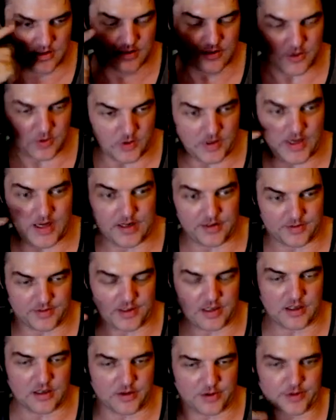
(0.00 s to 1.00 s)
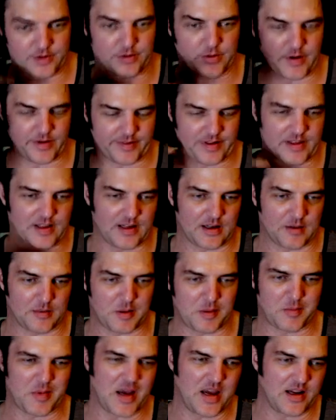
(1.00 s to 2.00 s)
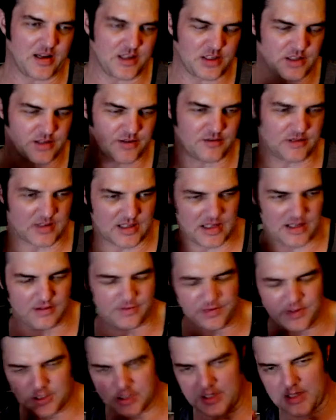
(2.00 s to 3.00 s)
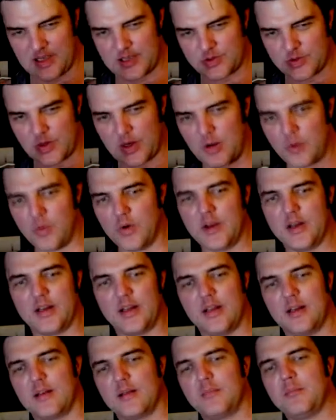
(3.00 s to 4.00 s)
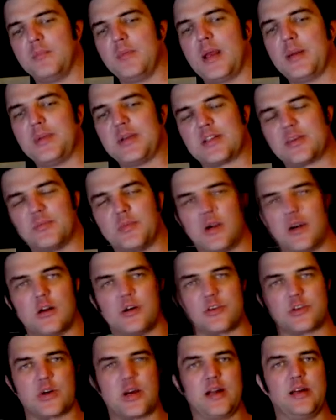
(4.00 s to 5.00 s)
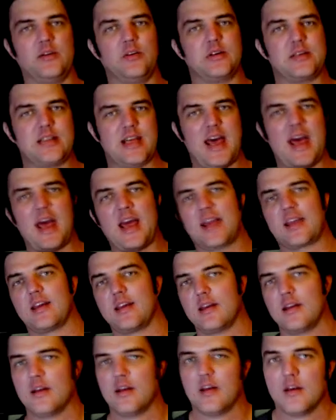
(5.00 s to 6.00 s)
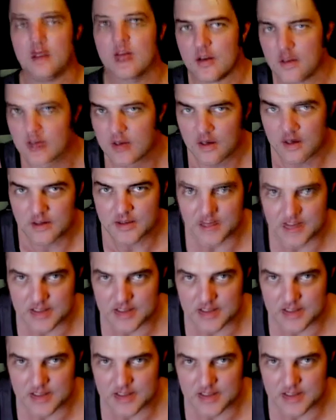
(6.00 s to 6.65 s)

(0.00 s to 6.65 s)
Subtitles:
creatively go through everything on my mind, just kind of visualize what I want, and maybe tomorrow try to attack the